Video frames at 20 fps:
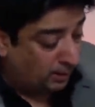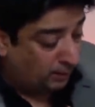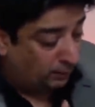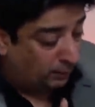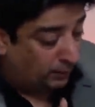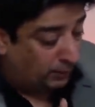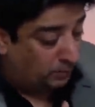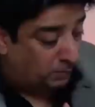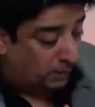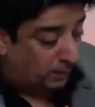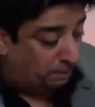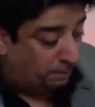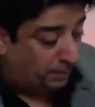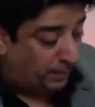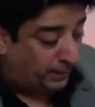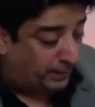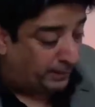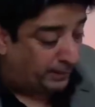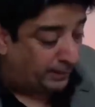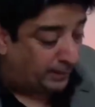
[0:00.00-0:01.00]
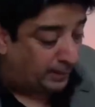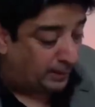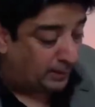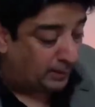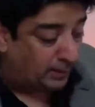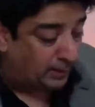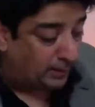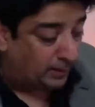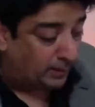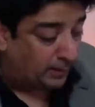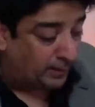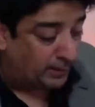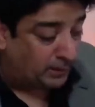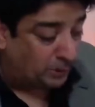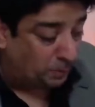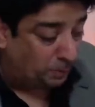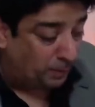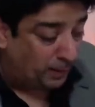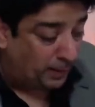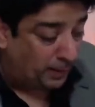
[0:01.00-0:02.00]
with my practical
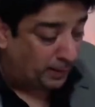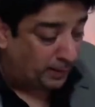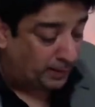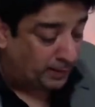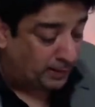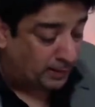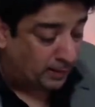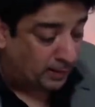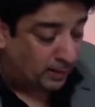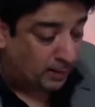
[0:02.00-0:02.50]
experience,